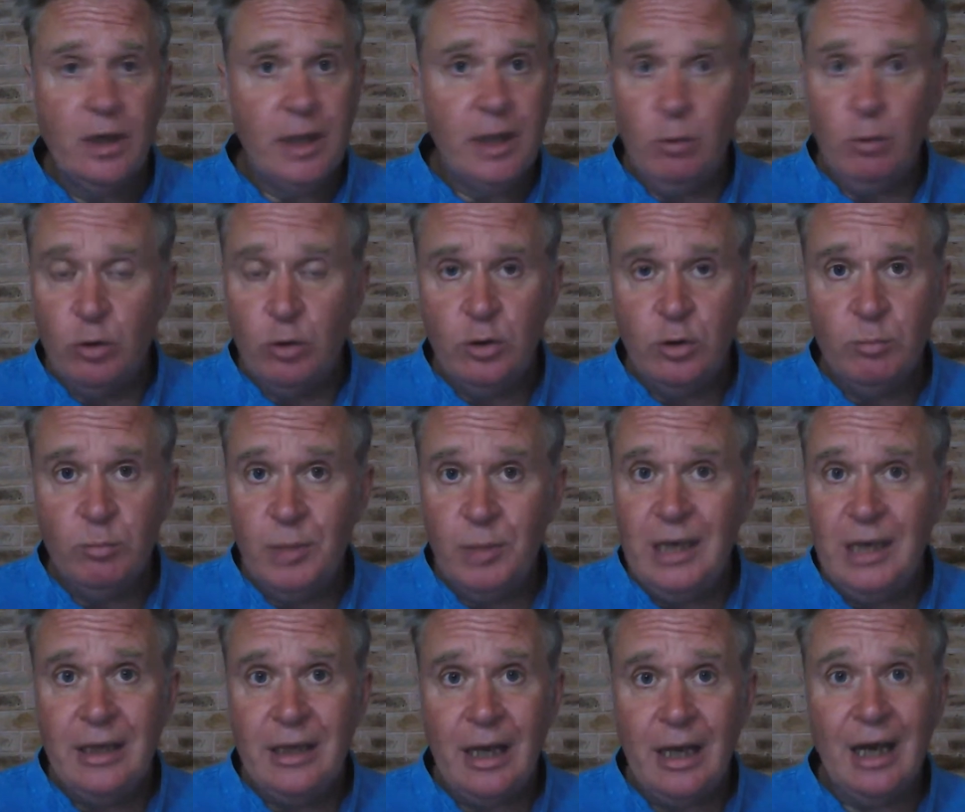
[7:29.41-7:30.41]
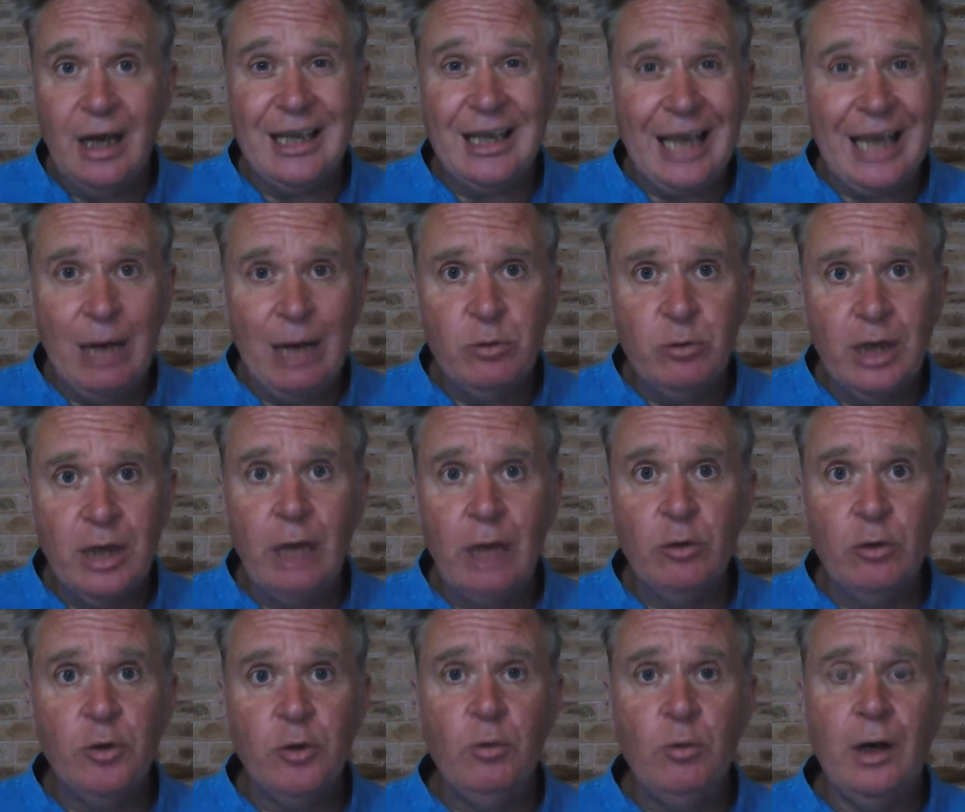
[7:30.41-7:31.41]
They wouldn't be allowed there
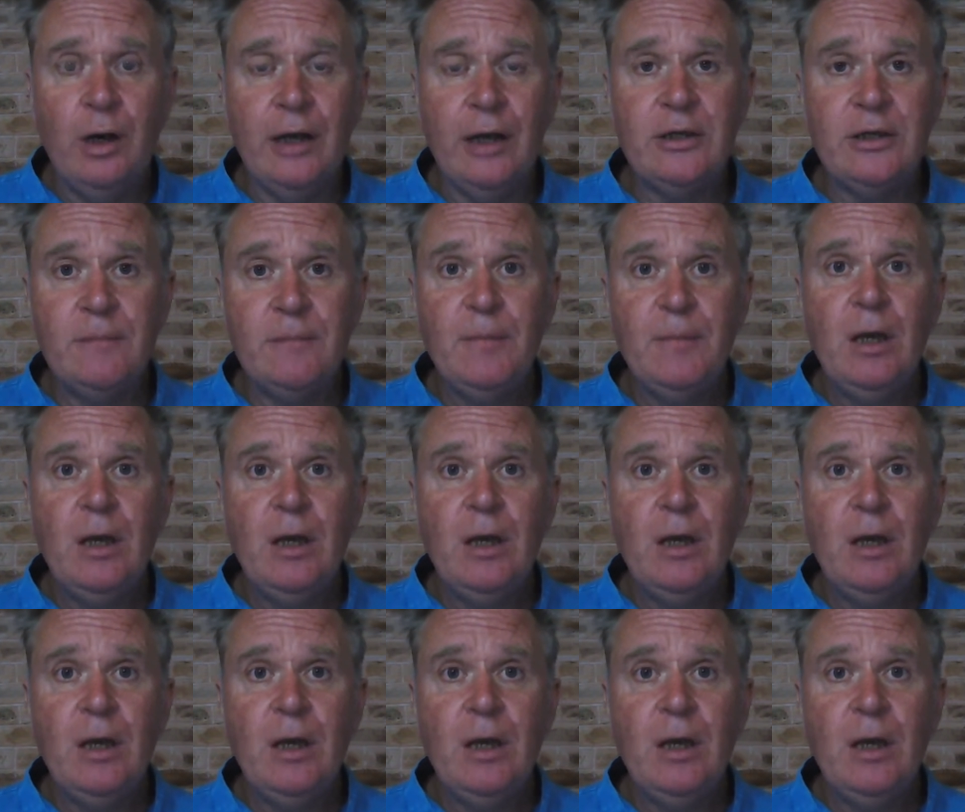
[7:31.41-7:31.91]
otherwise.